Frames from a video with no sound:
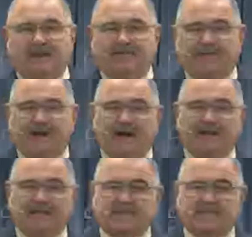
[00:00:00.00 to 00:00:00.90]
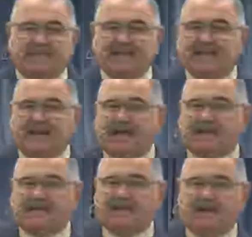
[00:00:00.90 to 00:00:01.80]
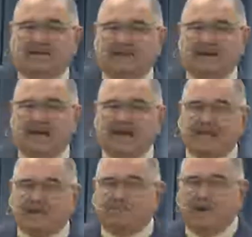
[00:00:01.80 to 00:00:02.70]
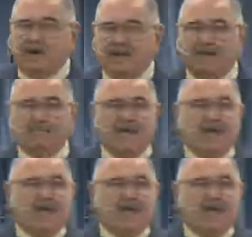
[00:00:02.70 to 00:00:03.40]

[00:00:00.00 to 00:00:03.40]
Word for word: of God descending like a dove and lighting upon him.